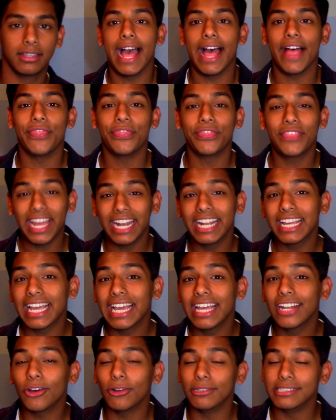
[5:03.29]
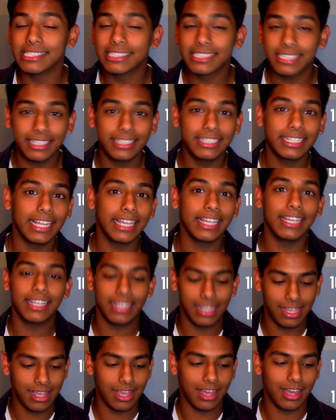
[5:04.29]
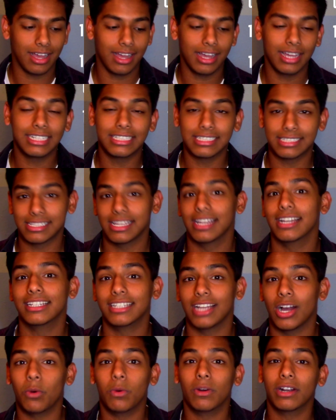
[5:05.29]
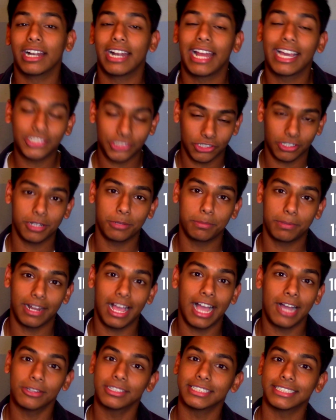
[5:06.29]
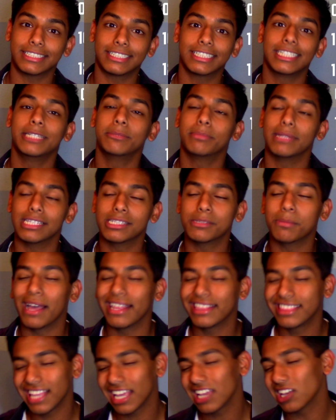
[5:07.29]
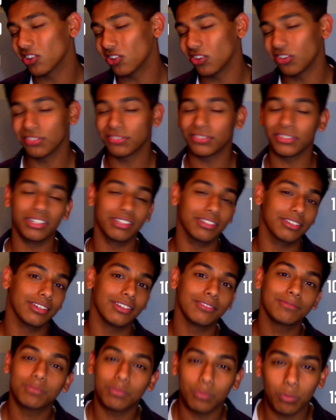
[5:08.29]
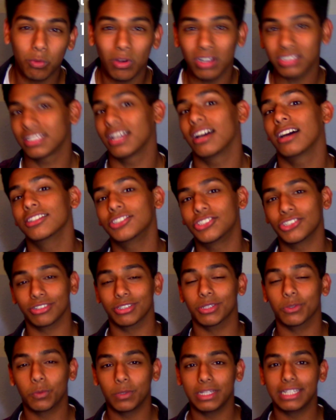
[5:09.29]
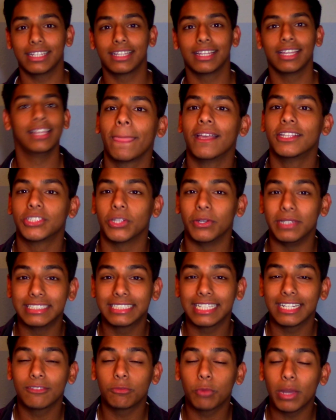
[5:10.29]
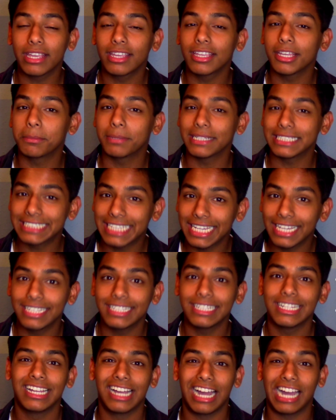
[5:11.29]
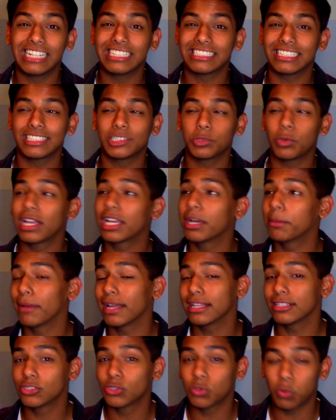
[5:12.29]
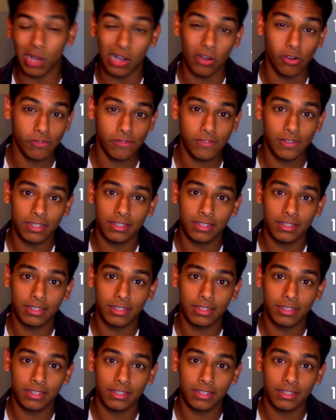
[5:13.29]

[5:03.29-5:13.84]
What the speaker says: And then again on Sunday, I decide I want an extra couple of hours of sleep. It's my day off, you know, I worked hard during the week. So instead of waking up at 10, I decide to wake up at 12.